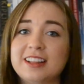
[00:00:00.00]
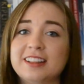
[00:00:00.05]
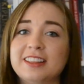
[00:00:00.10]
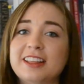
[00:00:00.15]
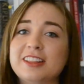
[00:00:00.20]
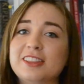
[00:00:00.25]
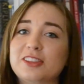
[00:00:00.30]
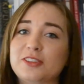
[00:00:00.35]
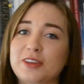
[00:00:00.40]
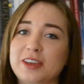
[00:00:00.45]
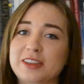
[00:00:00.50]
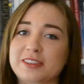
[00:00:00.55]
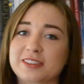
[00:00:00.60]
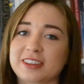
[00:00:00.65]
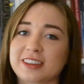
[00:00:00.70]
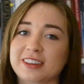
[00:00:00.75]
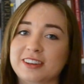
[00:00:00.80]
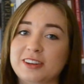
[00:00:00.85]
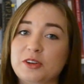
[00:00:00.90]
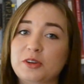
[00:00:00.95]
Let's face
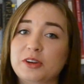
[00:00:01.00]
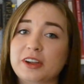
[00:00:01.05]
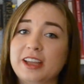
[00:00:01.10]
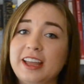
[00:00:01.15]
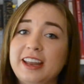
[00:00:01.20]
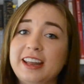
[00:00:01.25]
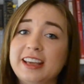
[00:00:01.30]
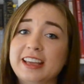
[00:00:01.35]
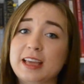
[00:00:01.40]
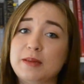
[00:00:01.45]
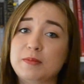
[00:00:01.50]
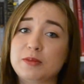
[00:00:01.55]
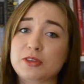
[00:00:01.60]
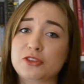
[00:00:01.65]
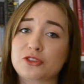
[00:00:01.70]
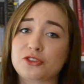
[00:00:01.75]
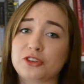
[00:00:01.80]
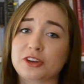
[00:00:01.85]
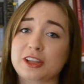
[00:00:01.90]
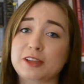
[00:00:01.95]
it, organic
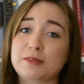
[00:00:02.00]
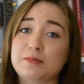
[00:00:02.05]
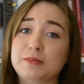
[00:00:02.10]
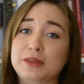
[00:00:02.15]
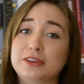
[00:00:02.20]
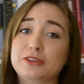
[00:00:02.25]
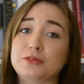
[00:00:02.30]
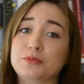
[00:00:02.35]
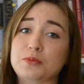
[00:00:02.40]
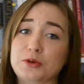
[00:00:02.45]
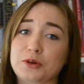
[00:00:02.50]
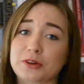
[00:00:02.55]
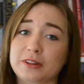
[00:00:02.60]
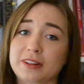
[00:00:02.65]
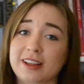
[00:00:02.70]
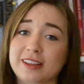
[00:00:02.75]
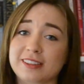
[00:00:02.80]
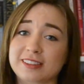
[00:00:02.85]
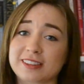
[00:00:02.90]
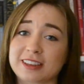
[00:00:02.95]
chemistry can be
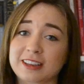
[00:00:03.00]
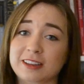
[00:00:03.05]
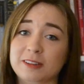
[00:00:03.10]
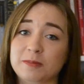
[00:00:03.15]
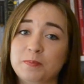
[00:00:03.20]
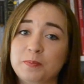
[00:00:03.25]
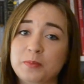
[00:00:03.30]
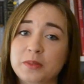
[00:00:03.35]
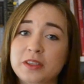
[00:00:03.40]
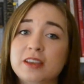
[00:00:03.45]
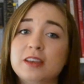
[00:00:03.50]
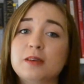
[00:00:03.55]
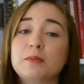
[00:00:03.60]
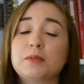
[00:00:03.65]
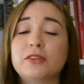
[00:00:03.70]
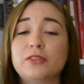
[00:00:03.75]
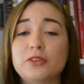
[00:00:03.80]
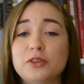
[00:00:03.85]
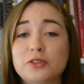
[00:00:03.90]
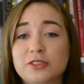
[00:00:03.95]
demoralizing.
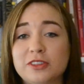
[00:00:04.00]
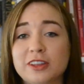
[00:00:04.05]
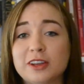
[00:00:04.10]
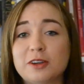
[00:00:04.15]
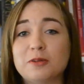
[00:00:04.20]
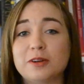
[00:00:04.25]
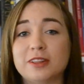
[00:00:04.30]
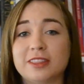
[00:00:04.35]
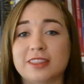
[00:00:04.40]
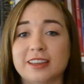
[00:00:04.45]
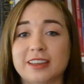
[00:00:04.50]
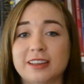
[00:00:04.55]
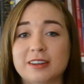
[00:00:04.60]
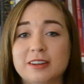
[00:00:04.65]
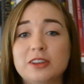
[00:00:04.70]
But if you stick with it,